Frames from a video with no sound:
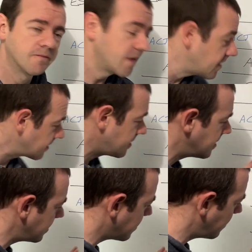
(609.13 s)
And that's, this
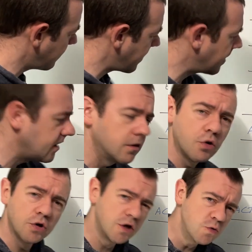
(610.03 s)
is a fairly
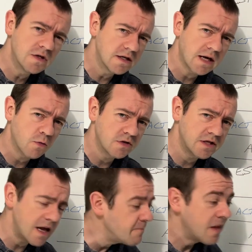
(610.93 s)
low usage, I would
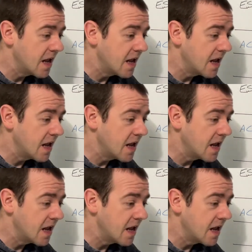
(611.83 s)
say.